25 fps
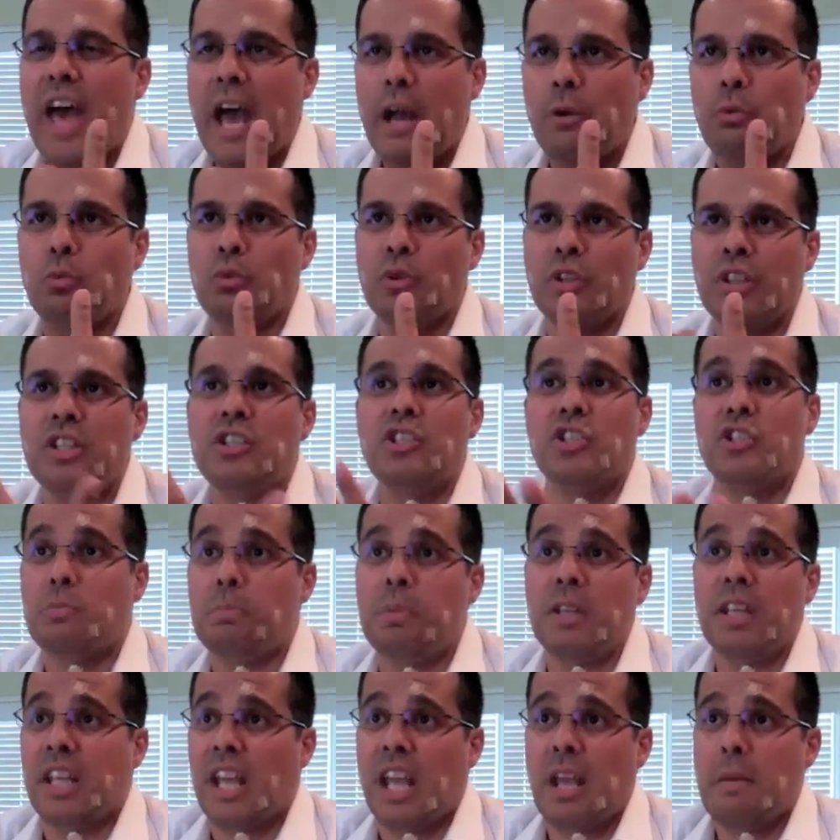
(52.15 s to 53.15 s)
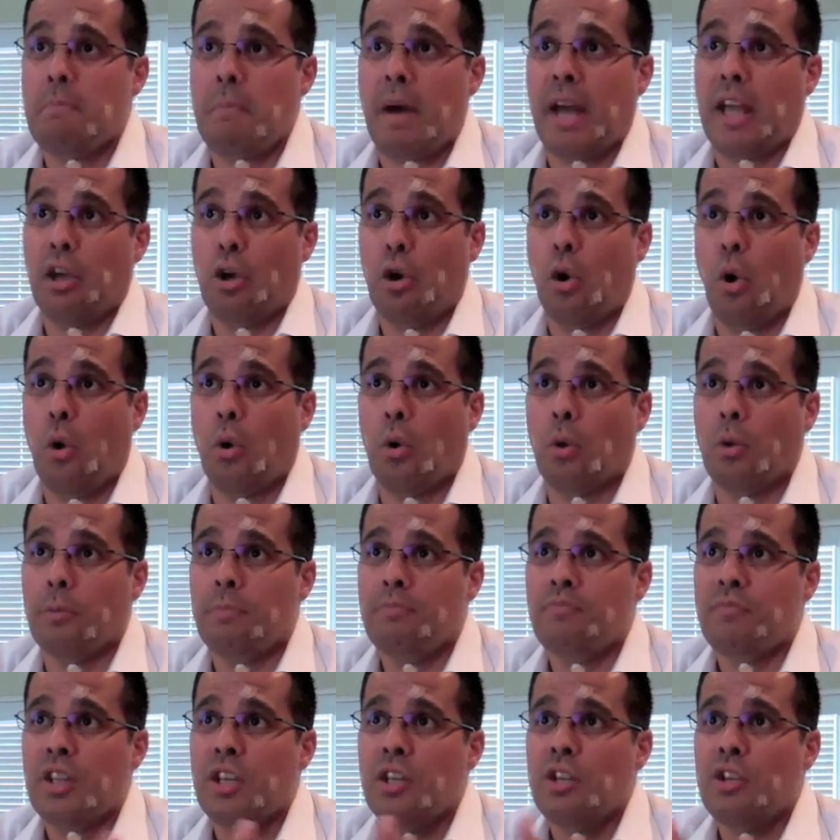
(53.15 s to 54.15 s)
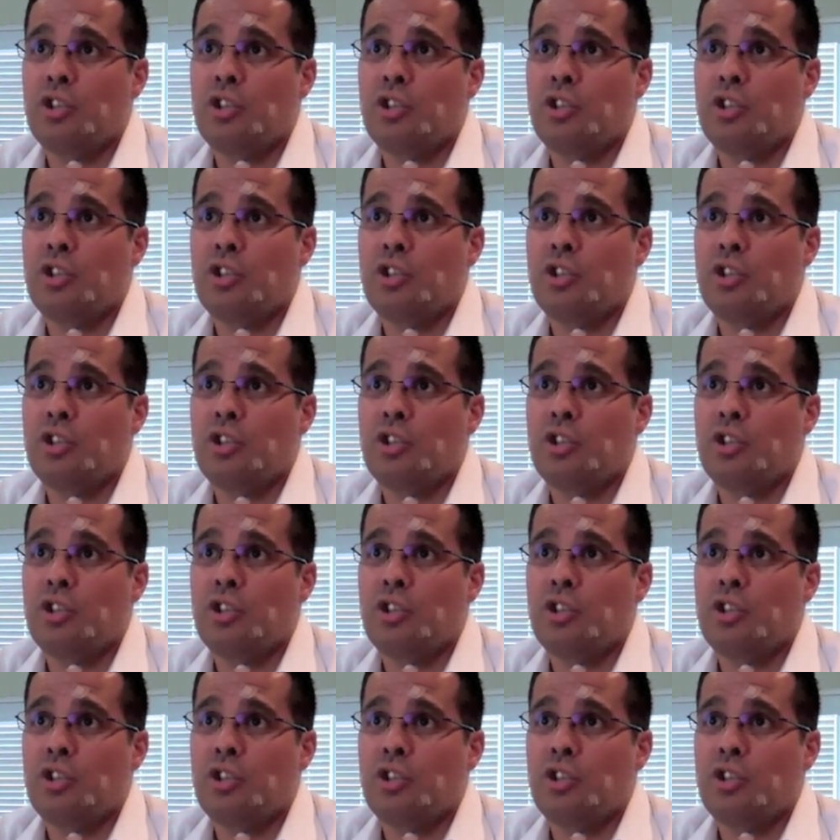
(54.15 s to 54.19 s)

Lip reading: That really just became my goal.